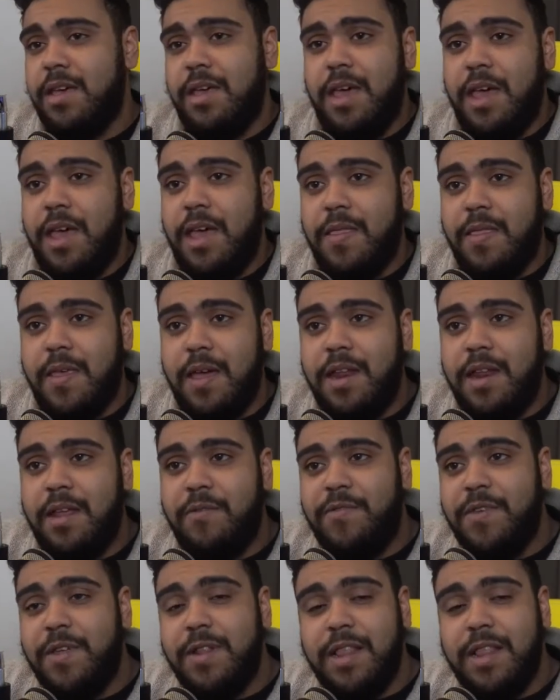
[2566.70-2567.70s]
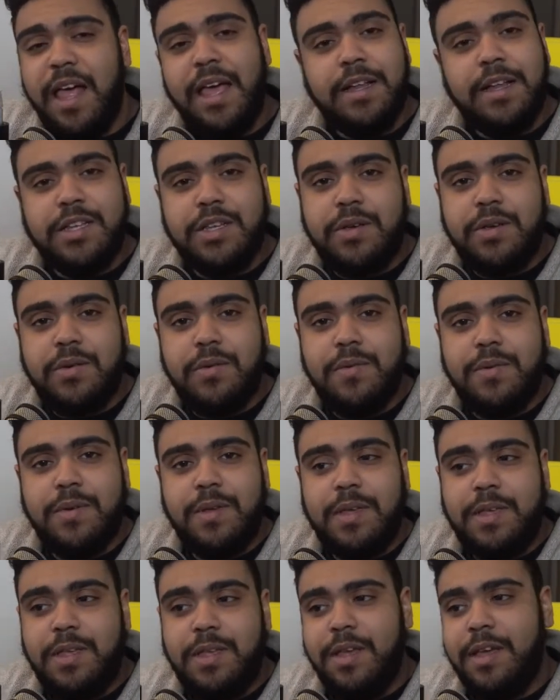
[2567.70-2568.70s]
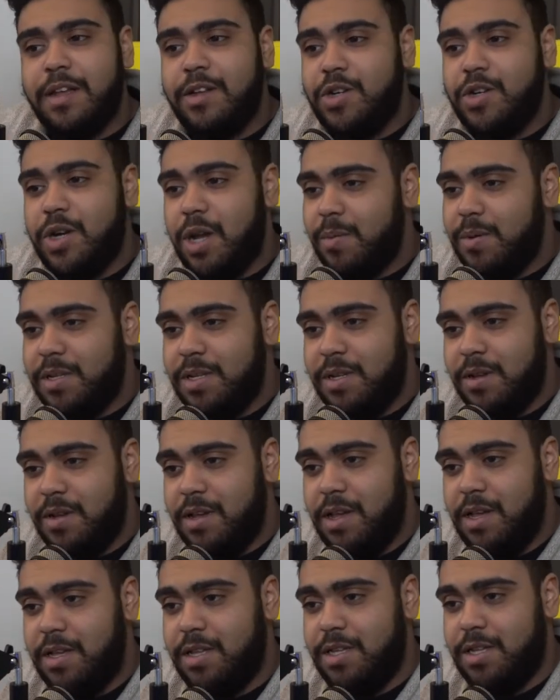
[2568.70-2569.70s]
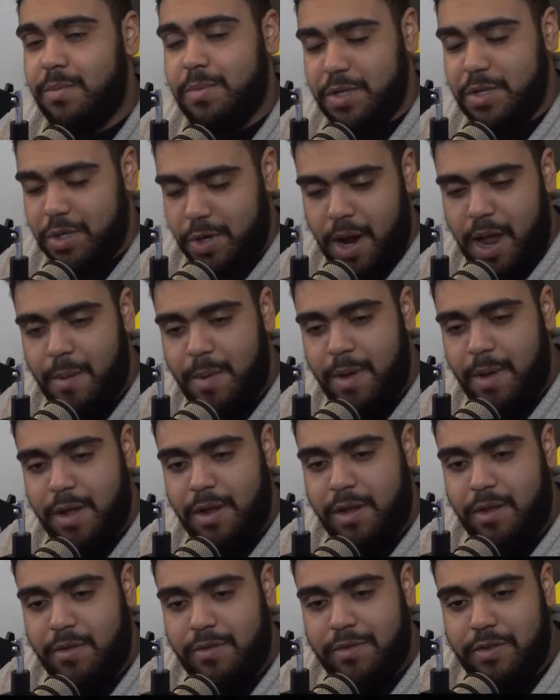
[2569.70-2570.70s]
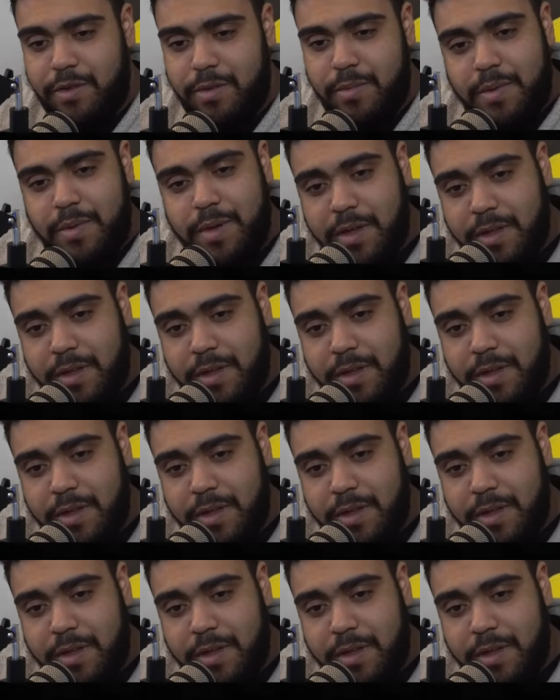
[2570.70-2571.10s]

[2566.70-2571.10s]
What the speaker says: And then if you'd like to, you can drop us a subscribe on YouTube,